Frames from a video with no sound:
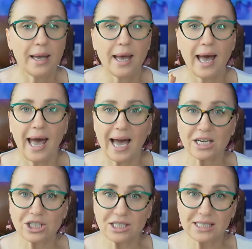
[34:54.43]

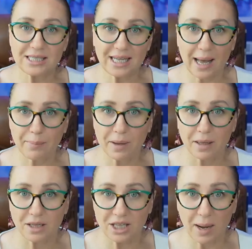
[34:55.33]
Action step
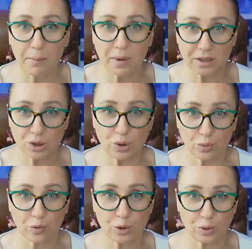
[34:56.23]
number 2
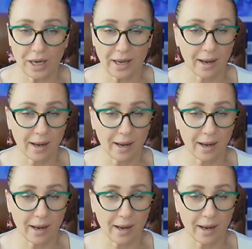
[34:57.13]
for today.